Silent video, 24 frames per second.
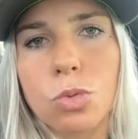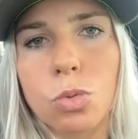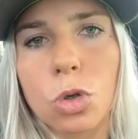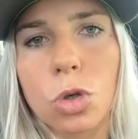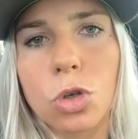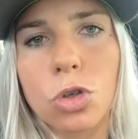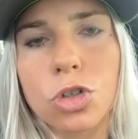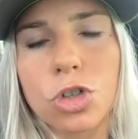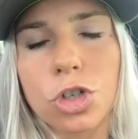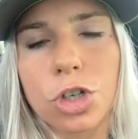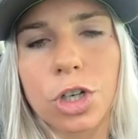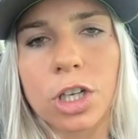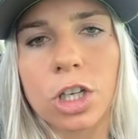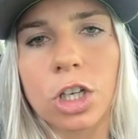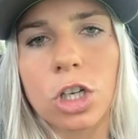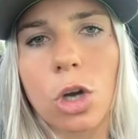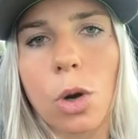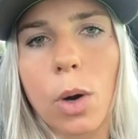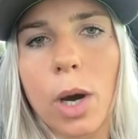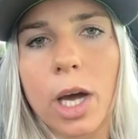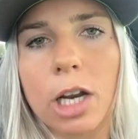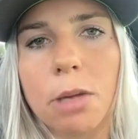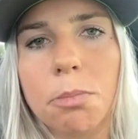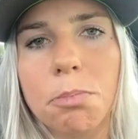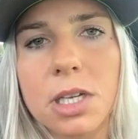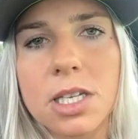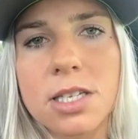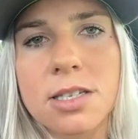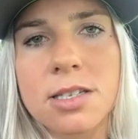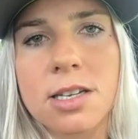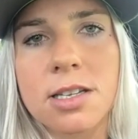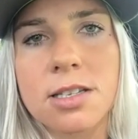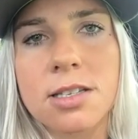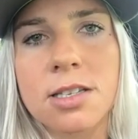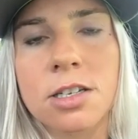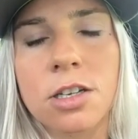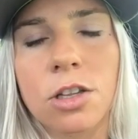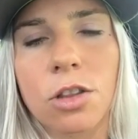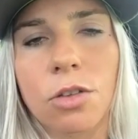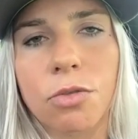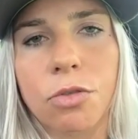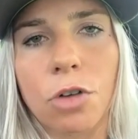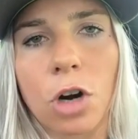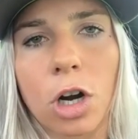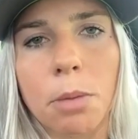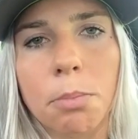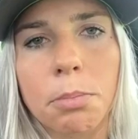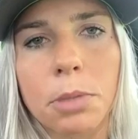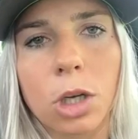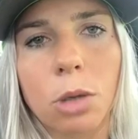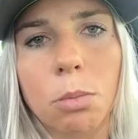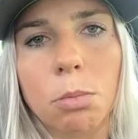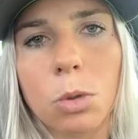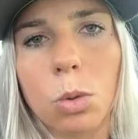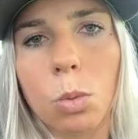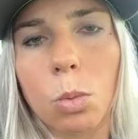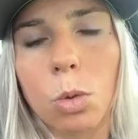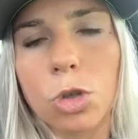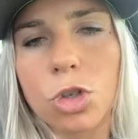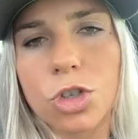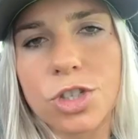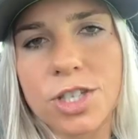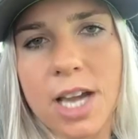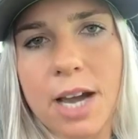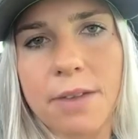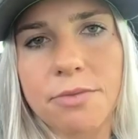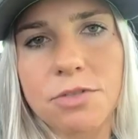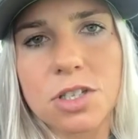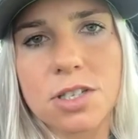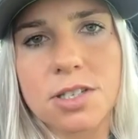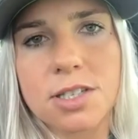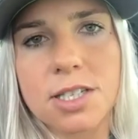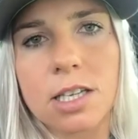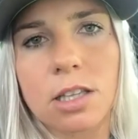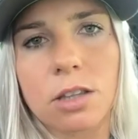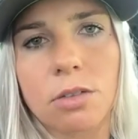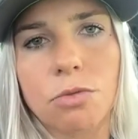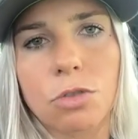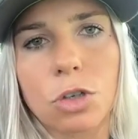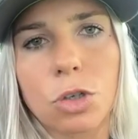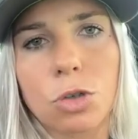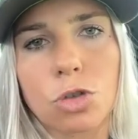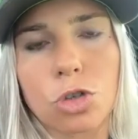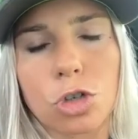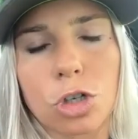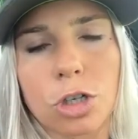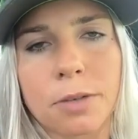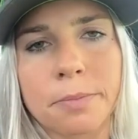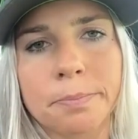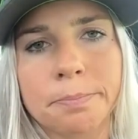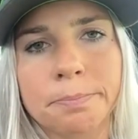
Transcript: rules, you're going to go out of business into the farm bill. But we'll just have to see in the future.